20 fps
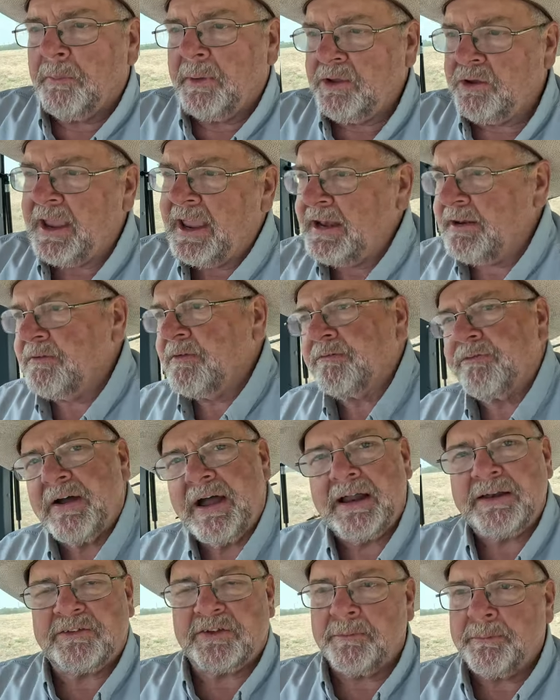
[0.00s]
But you can't even
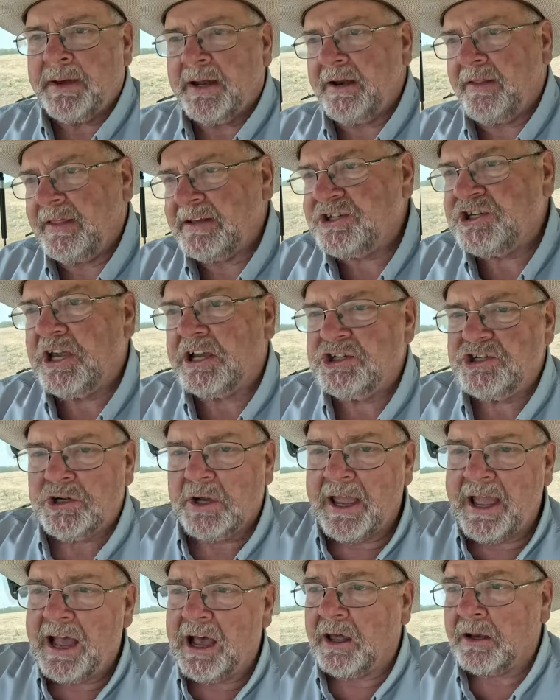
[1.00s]
find somebody that checks
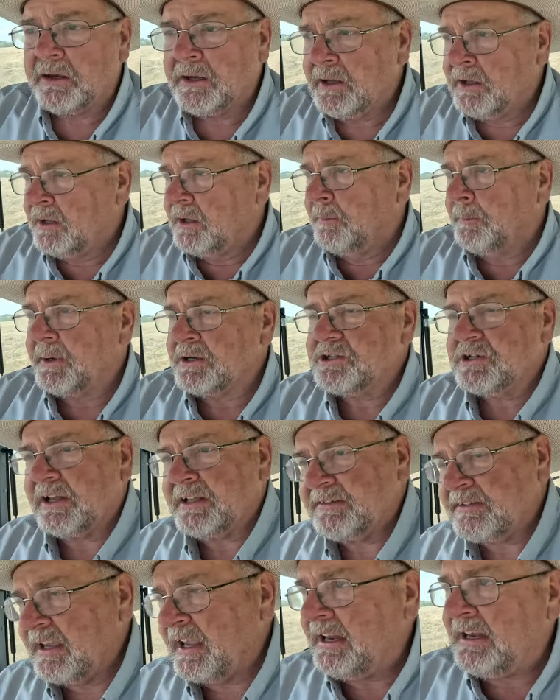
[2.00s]
you out, much
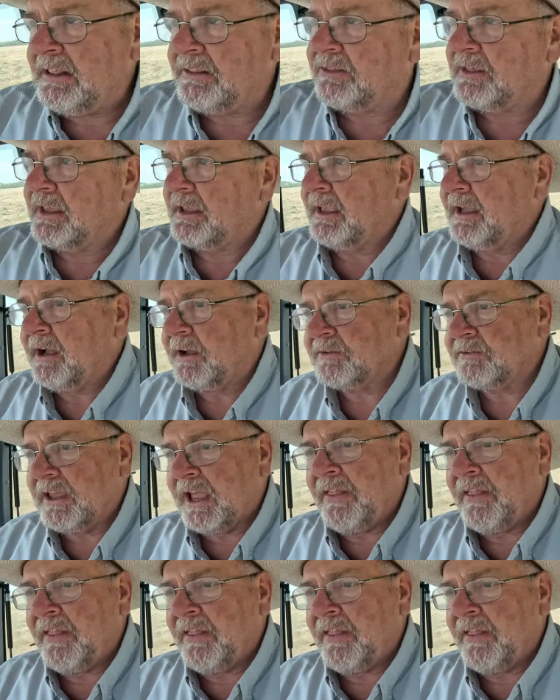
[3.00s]
less anything else.